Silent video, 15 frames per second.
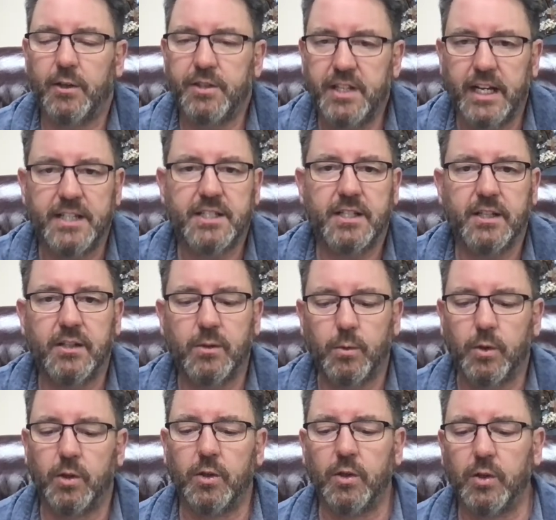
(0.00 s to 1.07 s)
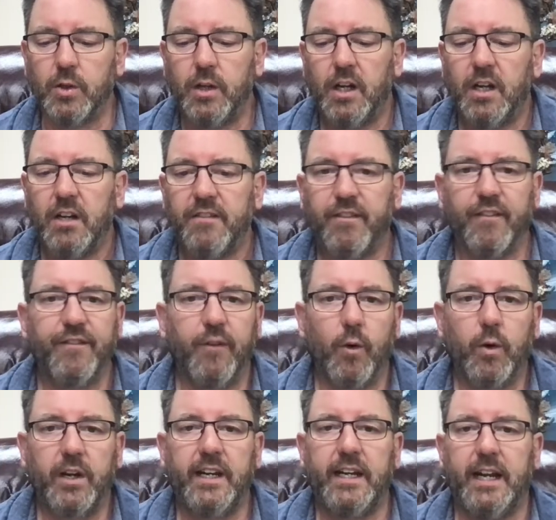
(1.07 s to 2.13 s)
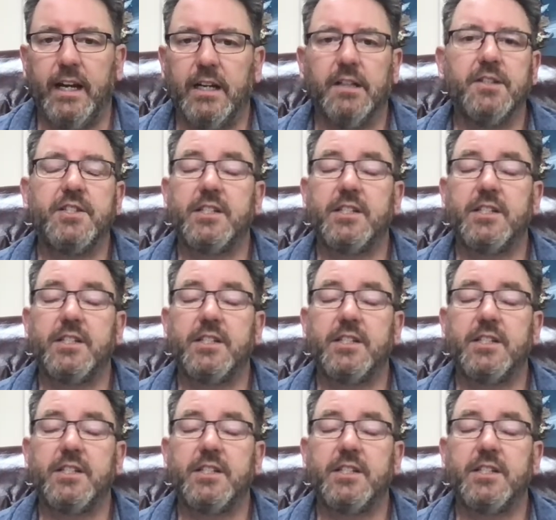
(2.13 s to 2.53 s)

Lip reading: destined to rule for 40 years.